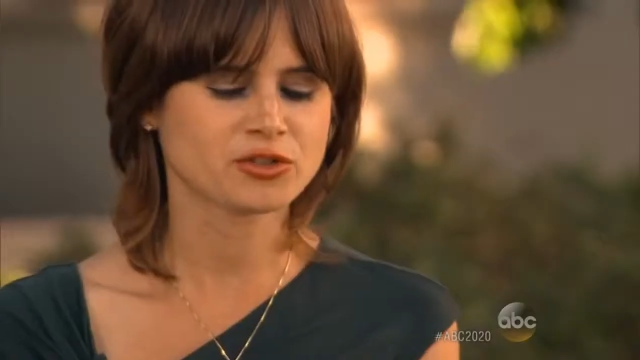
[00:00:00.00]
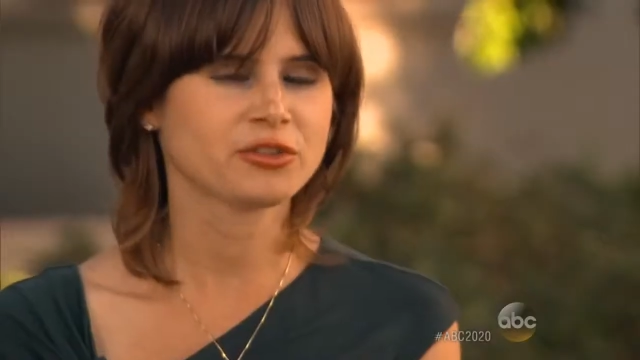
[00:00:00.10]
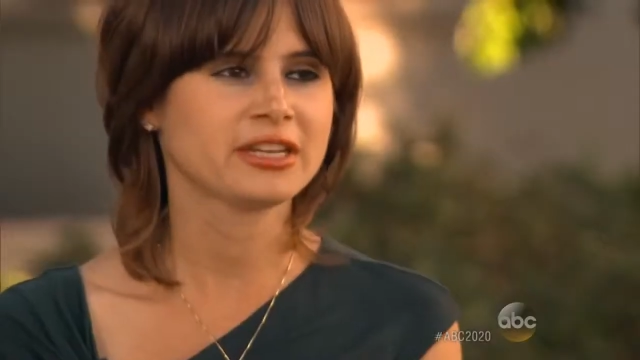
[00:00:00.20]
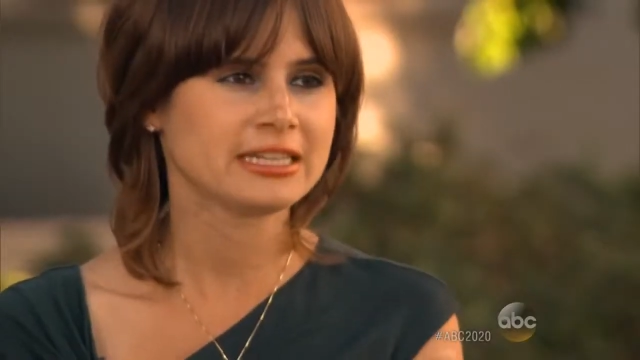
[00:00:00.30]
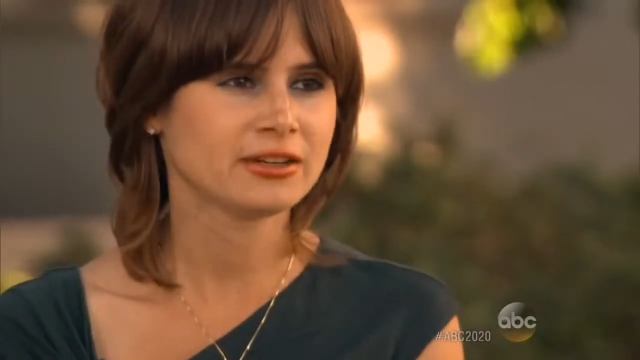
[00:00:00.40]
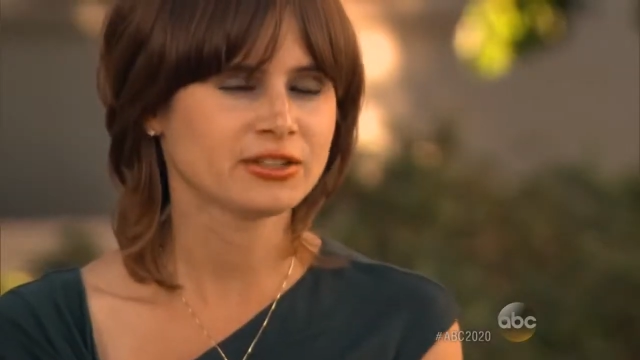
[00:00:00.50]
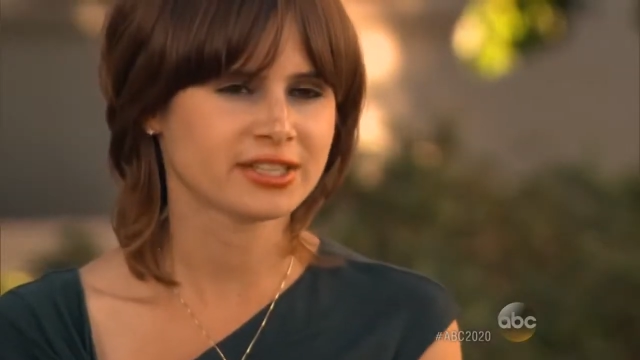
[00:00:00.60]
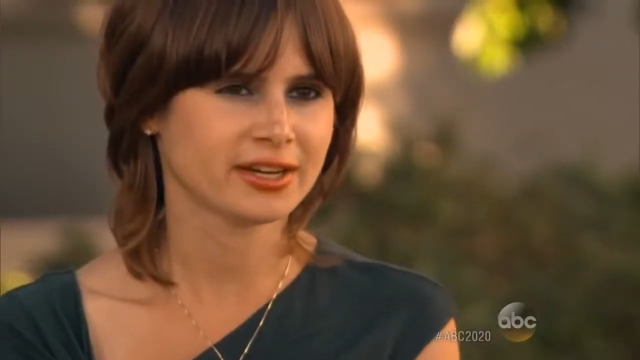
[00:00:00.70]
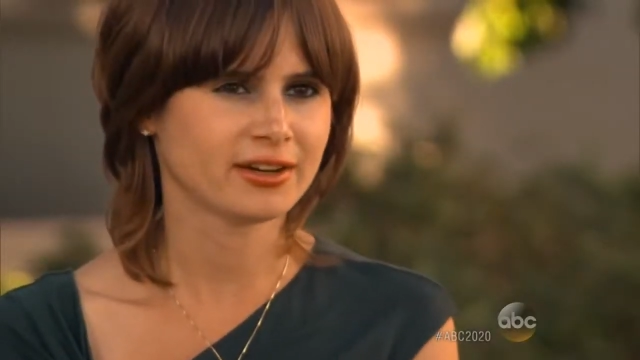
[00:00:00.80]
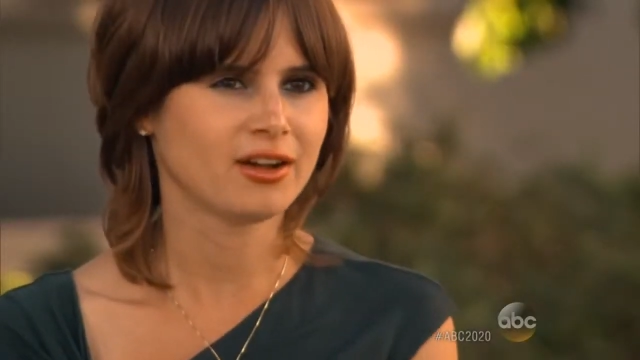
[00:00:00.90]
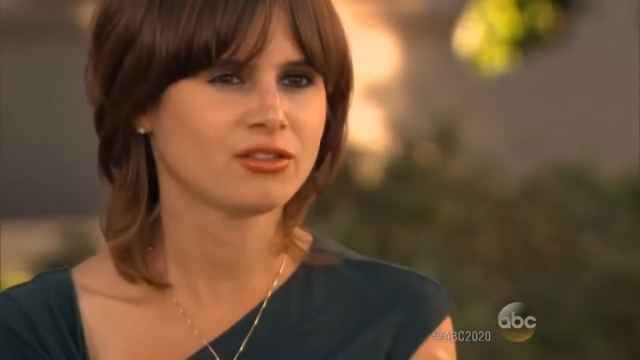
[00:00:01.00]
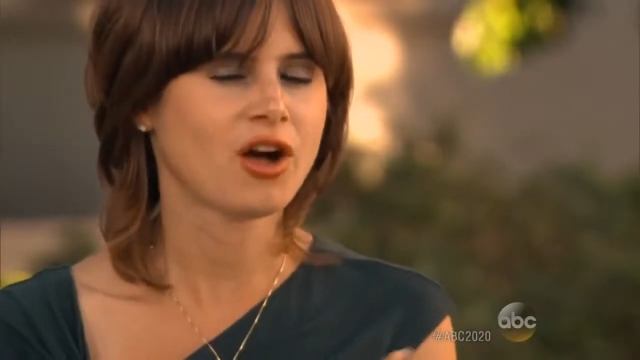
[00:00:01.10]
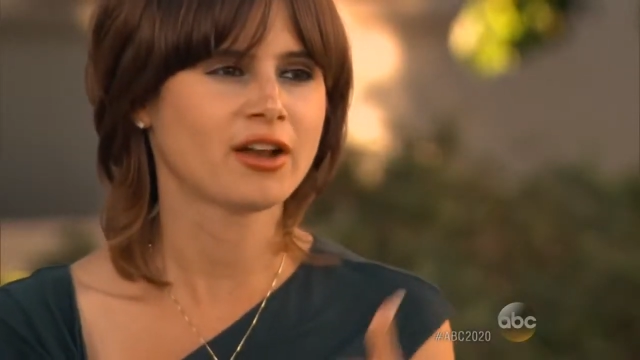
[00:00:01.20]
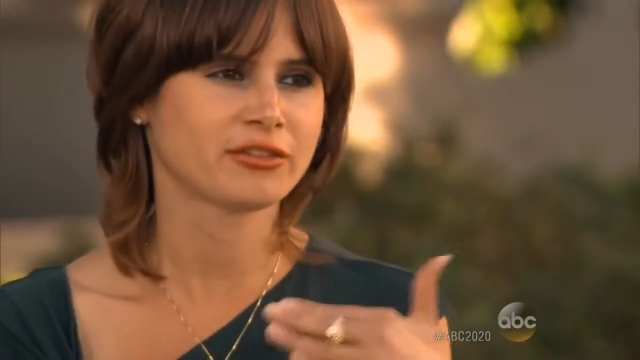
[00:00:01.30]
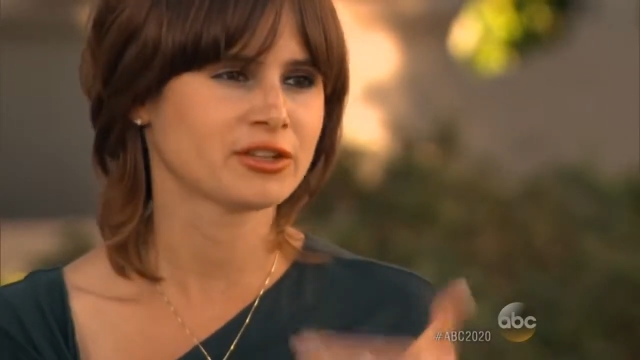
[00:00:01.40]
We're certainly yielding a
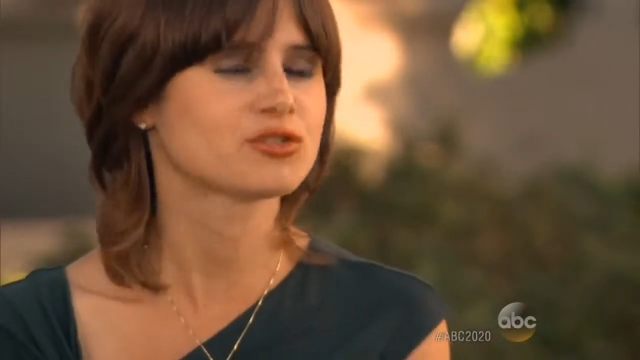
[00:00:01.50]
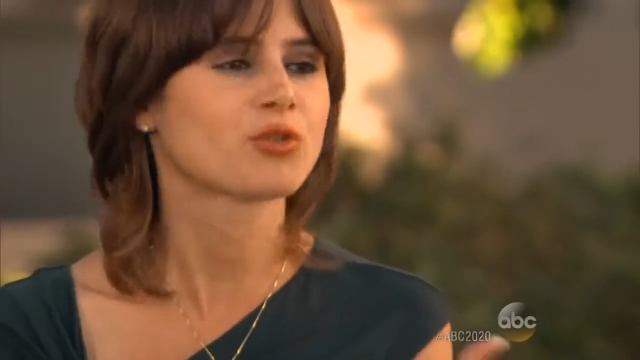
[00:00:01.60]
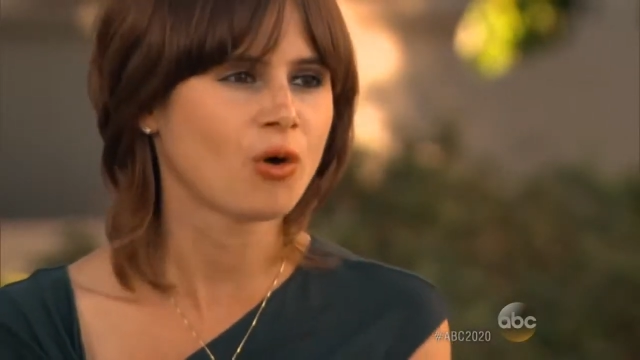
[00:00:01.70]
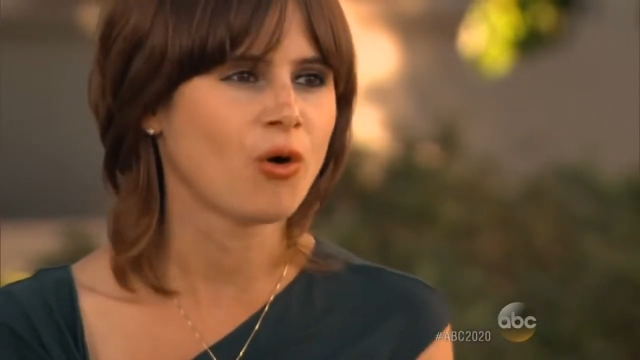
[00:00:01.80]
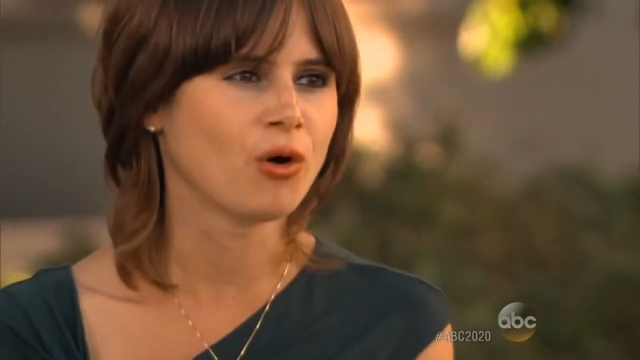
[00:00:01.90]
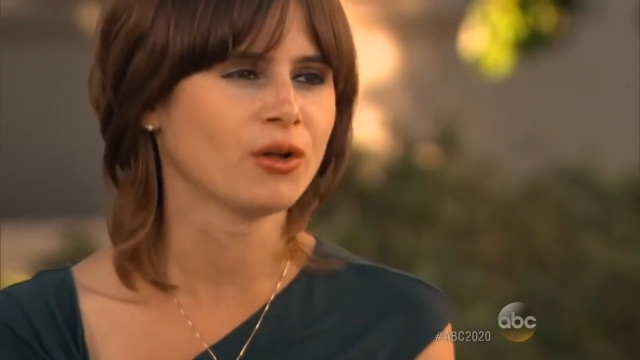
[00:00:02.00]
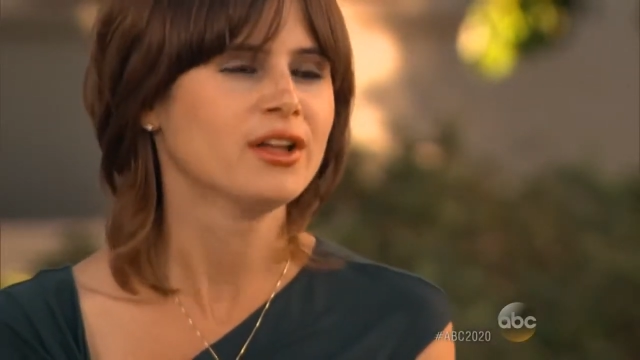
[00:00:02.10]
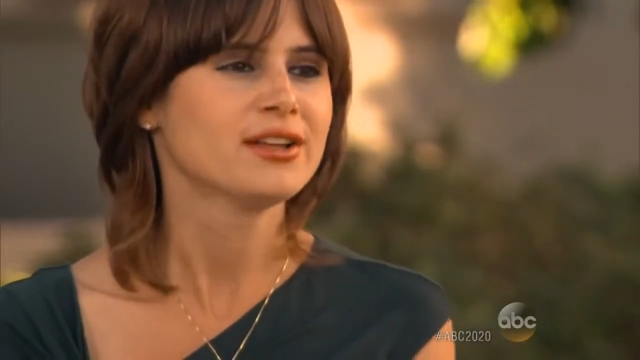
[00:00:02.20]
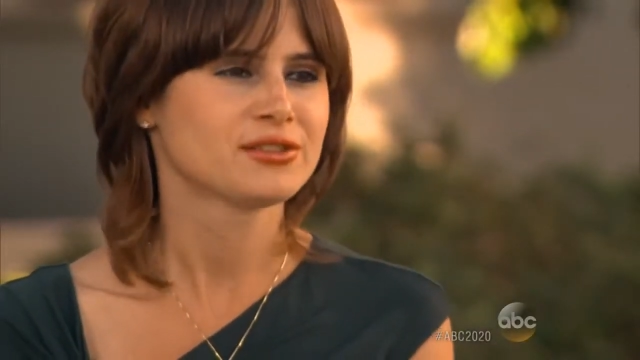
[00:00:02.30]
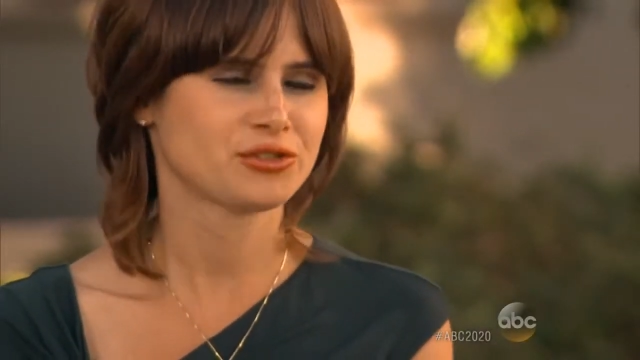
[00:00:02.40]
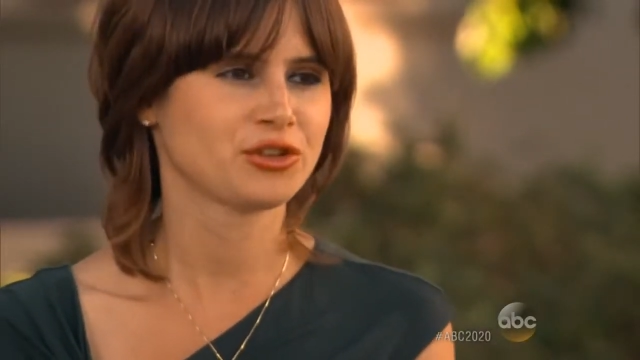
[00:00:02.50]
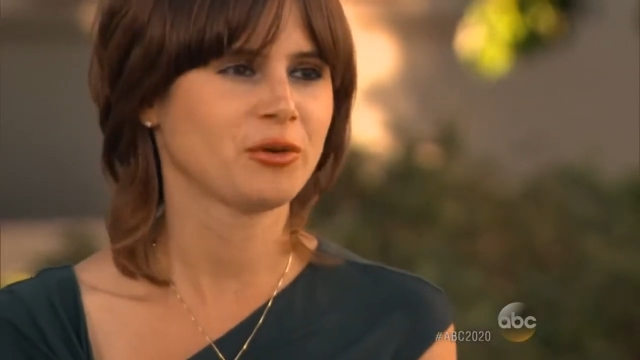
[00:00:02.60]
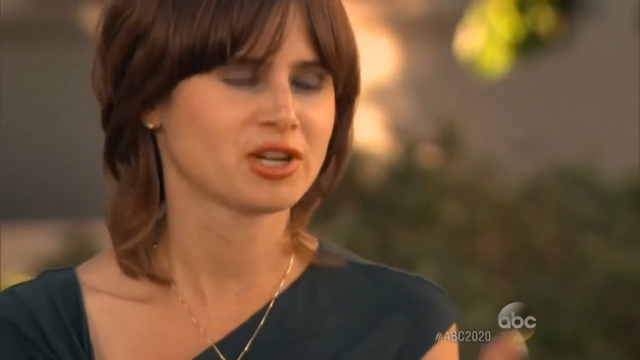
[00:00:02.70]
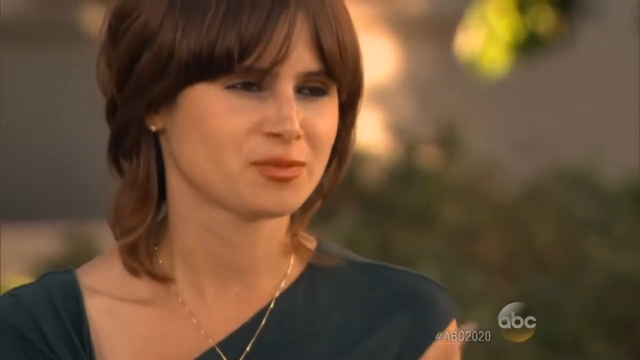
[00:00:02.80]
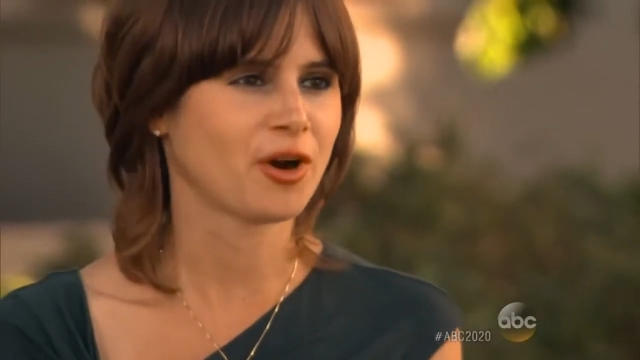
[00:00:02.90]
lot of control to our